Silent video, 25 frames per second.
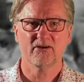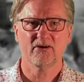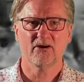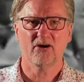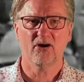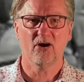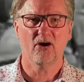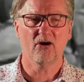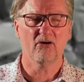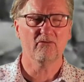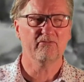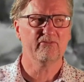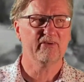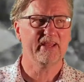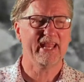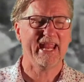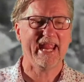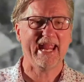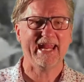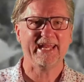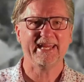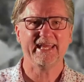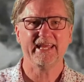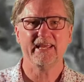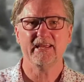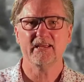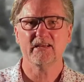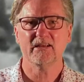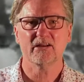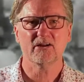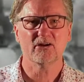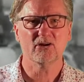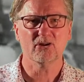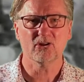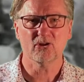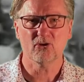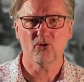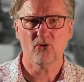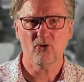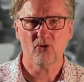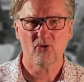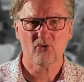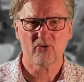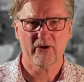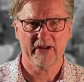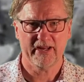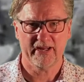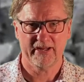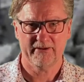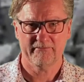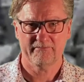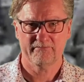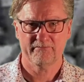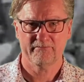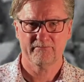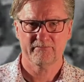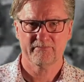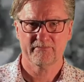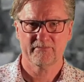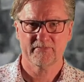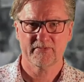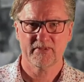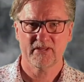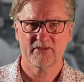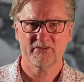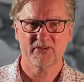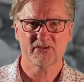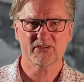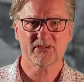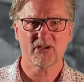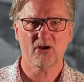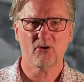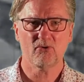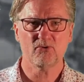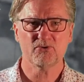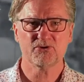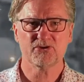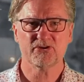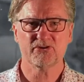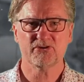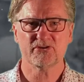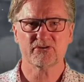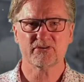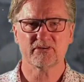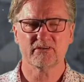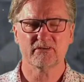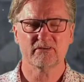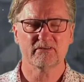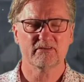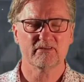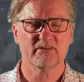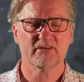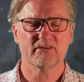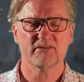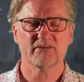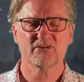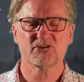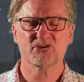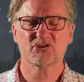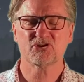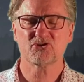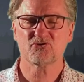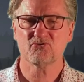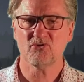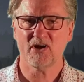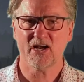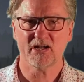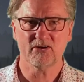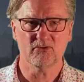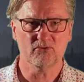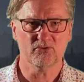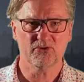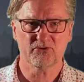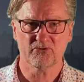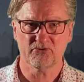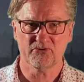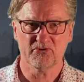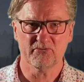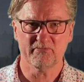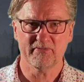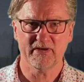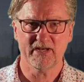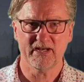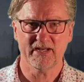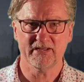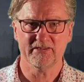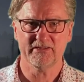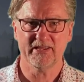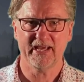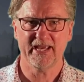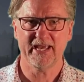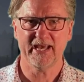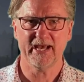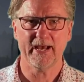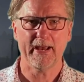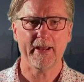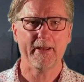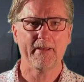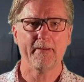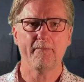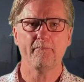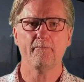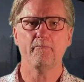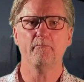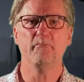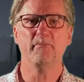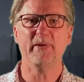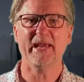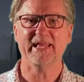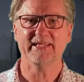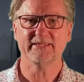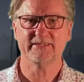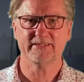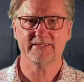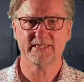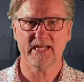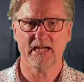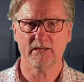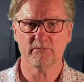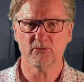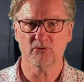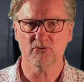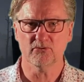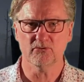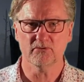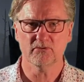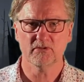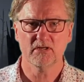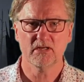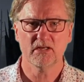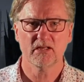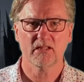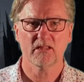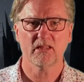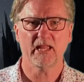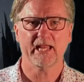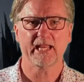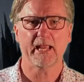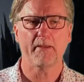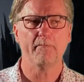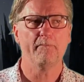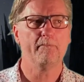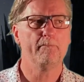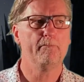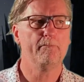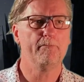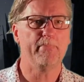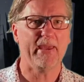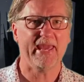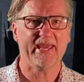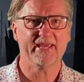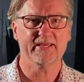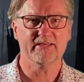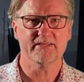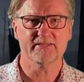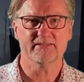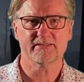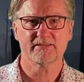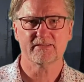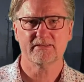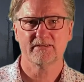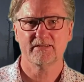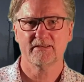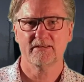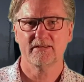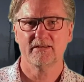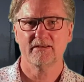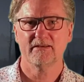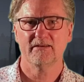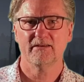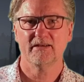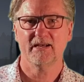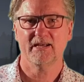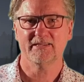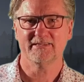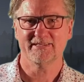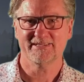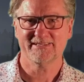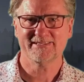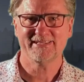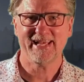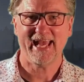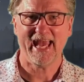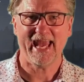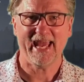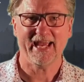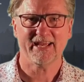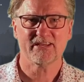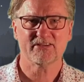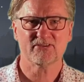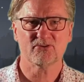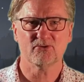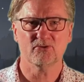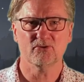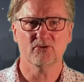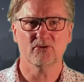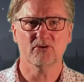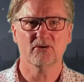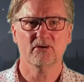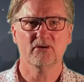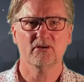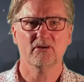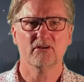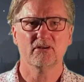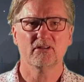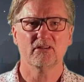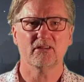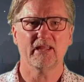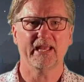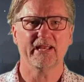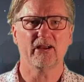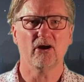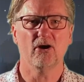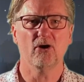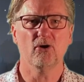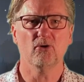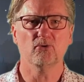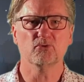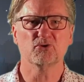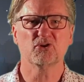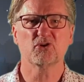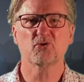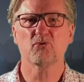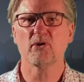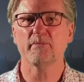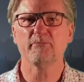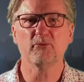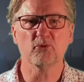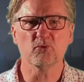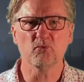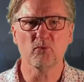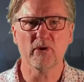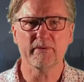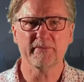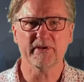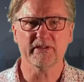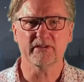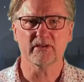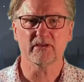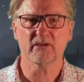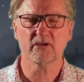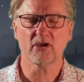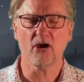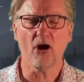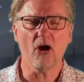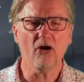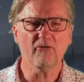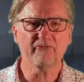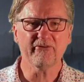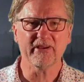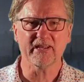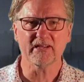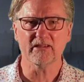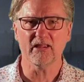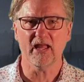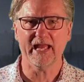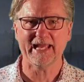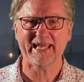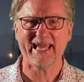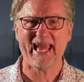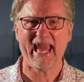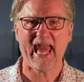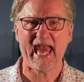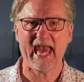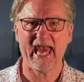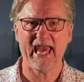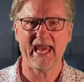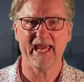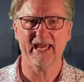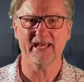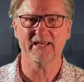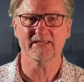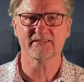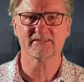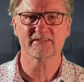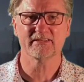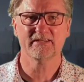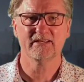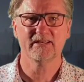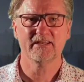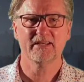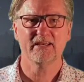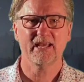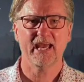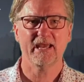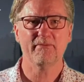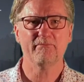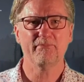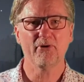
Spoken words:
of any glory. The soldiers struggle through the mud. They are bent double, like beggars under sacks, or like old crippled women coughing like hags. And